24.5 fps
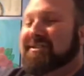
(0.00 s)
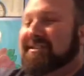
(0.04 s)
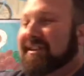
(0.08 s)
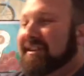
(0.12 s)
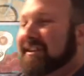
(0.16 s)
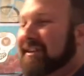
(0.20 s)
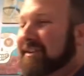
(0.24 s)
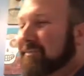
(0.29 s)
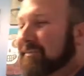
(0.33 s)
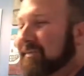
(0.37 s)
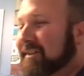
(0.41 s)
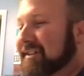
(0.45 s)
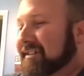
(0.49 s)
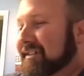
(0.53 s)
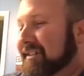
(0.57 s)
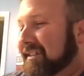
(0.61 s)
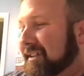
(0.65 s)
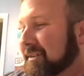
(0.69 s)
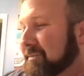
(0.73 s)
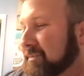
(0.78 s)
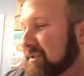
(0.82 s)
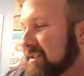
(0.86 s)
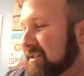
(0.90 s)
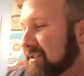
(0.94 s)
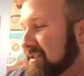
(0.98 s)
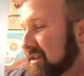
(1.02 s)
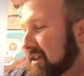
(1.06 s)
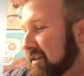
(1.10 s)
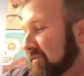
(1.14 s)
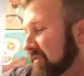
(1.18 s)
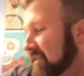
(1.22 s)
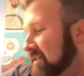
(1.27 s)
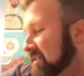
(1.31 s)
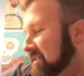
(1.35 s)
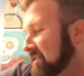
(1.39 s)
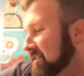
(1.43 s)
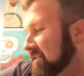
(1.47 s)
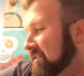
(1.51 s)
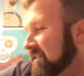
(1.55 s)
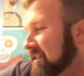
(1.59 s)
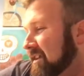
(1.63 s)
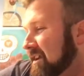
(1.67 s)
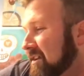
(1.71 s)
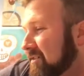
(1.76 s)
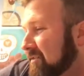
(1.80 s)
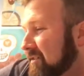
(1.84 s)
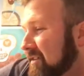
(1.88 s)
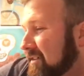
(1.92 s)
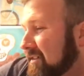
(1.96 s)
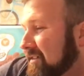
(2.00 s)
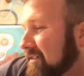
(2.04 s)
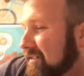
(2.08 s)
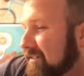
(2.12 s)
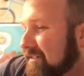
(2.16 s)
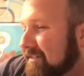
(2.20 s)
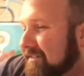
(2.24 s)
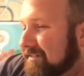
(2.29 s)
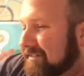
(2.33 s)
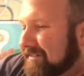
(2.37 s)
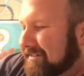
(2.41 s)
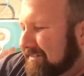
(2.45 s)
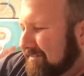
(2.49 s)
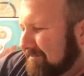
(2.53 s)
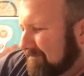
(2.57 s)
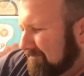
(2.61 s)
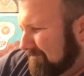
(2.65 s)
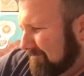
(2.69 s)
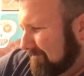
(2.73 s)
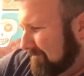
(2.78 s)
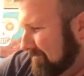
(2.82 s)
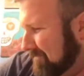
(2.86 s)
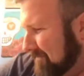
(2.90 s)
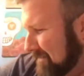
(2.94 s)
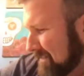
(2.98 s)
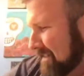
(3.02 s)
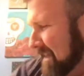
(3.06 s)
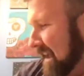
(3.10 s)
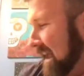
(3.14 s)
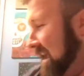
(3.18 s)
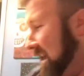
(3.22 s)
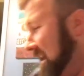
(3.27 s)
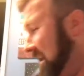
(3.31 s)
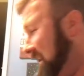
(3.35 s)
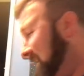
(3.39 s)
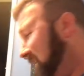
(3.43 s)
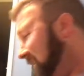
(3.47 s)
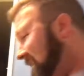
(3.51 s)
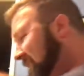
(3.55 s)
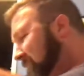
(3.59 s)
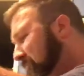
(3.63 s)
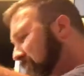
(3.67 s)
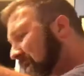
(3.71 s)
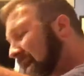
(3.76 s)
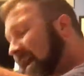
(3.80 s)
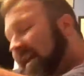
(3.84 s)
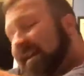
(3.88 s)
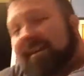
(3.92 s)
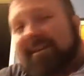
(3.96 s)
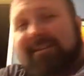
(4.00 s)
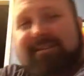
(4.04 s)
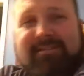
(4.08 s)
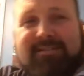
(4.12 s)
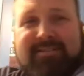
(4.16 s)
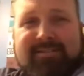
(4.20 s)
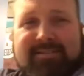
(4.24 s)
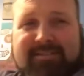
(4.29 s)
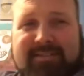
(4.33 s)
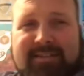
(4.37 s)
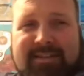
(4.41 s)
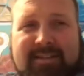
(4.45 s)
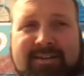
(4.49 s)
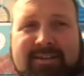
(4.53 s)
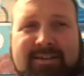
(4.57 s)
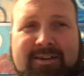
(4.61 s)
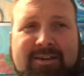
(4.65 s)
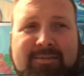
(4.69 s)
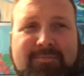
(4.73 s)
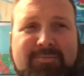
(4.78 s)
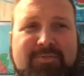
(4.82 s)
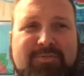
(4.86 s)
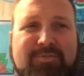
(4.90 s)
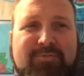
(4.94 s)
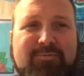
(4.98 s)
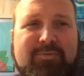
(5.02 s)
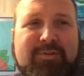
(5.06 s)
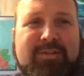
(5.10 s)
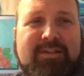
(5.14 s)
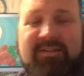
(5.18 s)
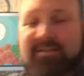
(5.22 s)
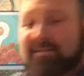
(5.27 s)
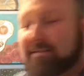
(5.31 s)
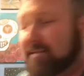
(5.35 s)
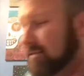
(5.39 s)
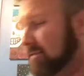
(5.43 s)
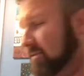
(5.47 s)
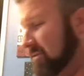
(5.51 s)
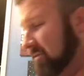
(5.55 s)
him the Plymouth stuff, he's going to love it. Dang, he packaged this thing up sweet, too.